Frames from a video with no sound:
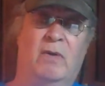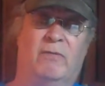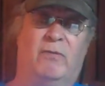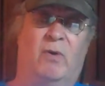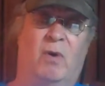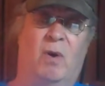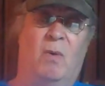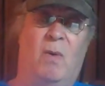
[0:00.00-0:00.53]

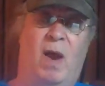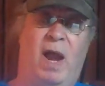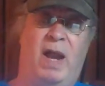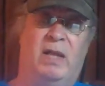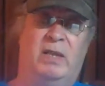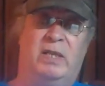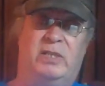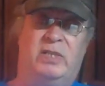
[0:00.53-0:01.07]
For a
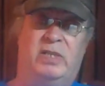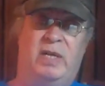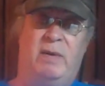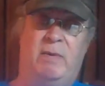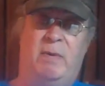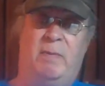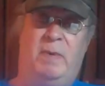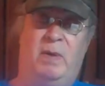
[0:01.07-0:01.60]
while, it
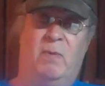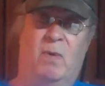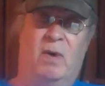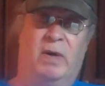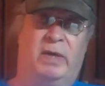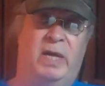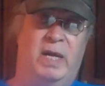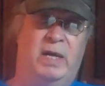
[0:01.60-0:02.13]
seemed to be
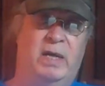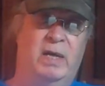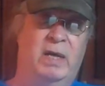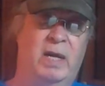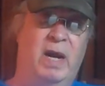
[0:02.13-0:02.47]
working.